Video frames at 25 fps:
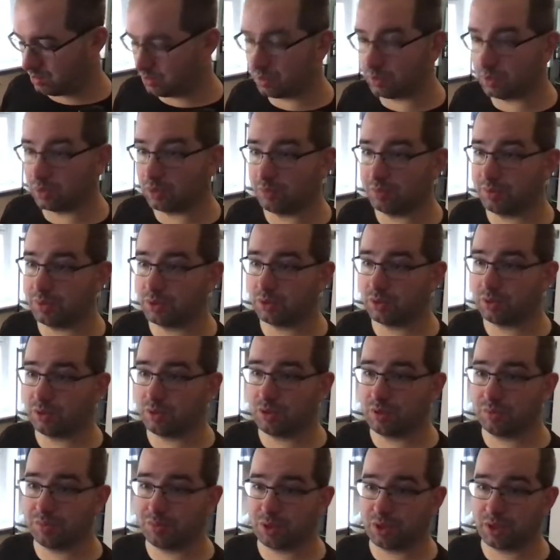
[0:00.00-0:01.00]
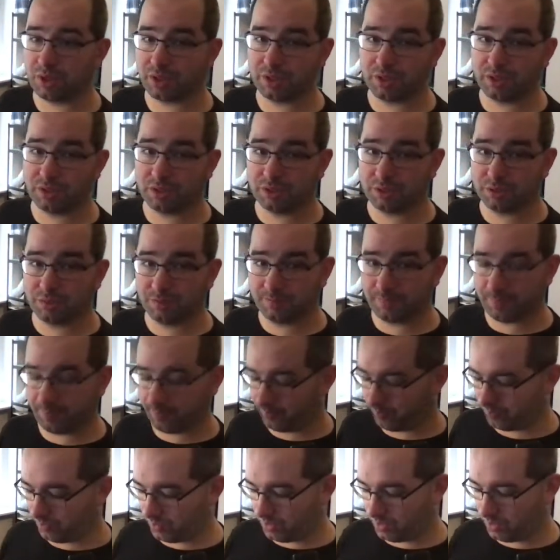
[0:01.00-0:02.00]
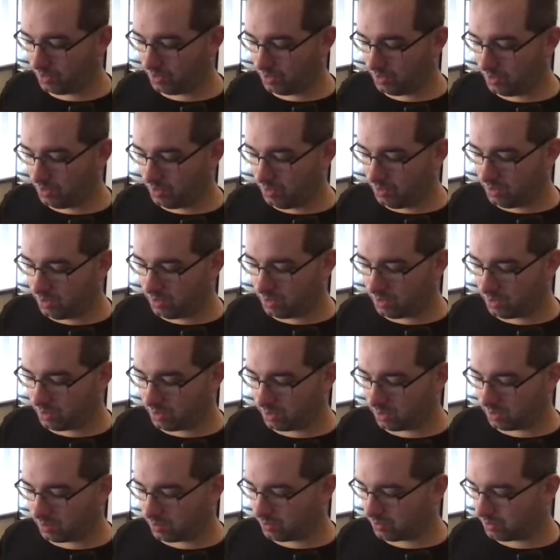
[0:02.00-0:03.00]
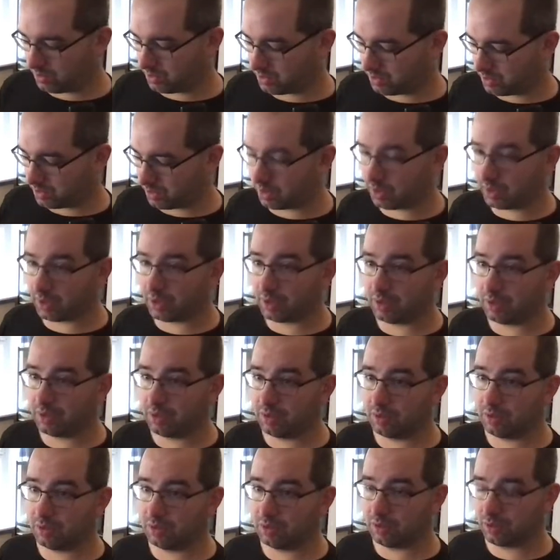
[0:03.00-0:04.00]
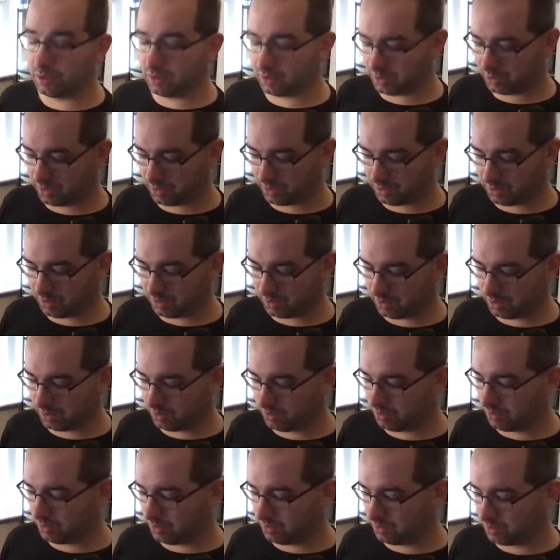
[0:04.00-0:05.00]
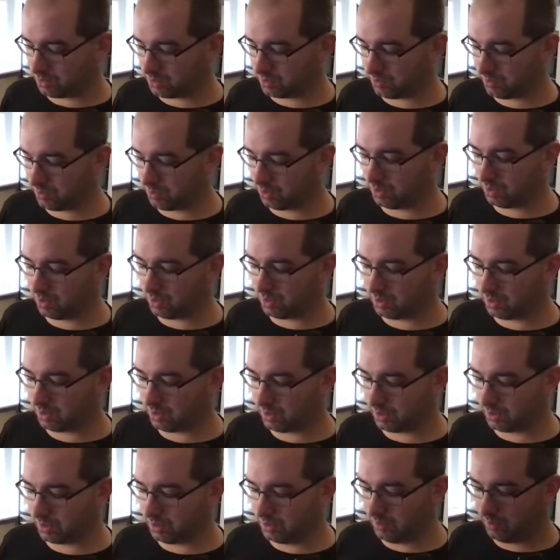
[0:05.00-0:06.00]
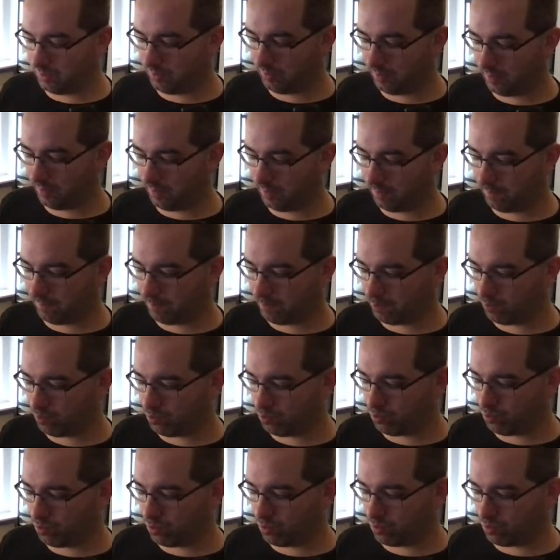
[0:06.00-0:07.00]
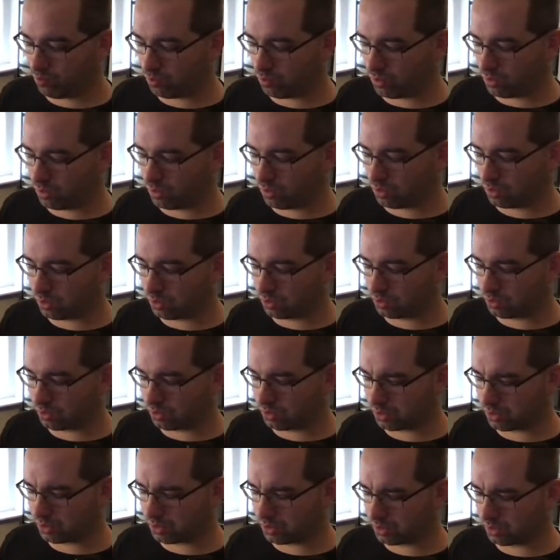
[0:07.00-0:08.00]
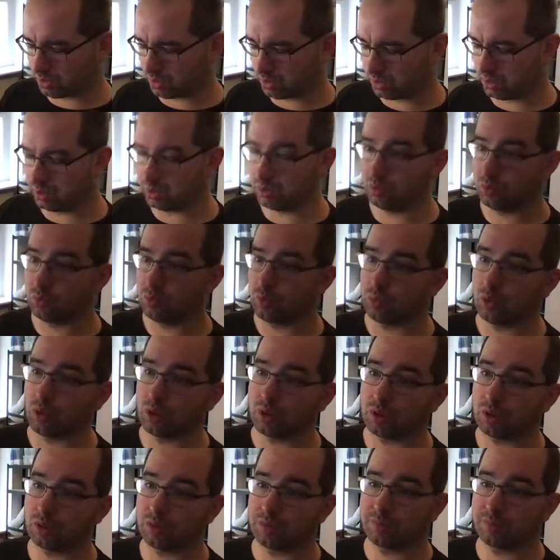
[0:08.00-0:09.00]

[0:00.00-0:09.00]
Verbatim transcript: open curly bracket and then we say dollar sign zero smaller than dollar sign one